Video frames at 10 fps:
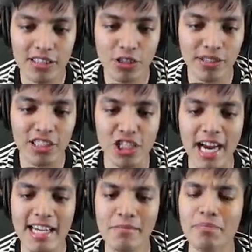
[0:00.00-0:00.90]
Now he's doing
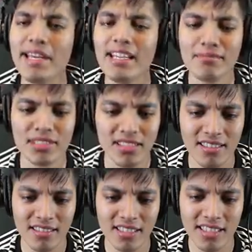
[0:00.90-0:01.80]
giant
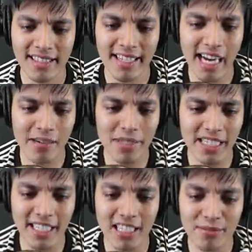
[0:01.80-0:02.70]
beams? You gotta
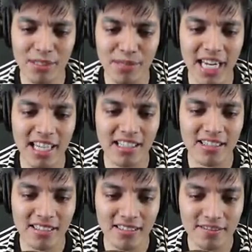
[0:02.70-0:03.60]
be kidding me, man.